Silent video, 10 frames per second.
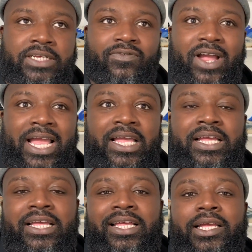right,
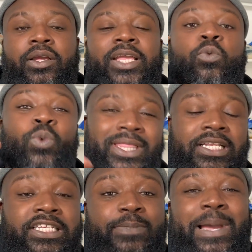within
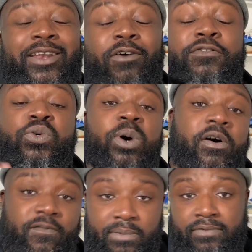a span of
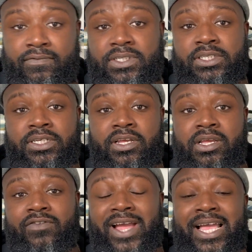12 months,
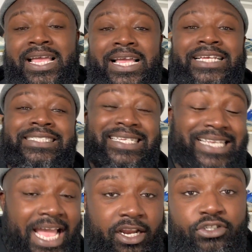right? So
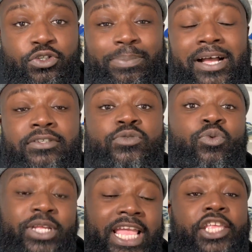£900 will
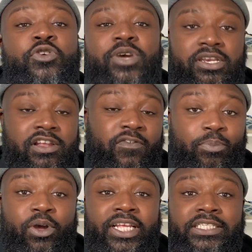get you enough
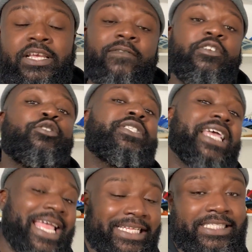points for you to
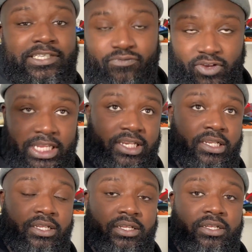enter in
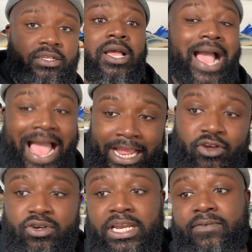
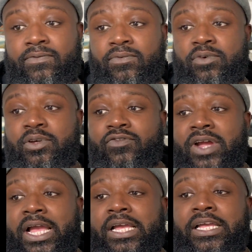Icon level,
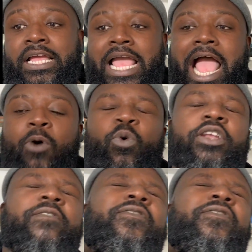right? And one of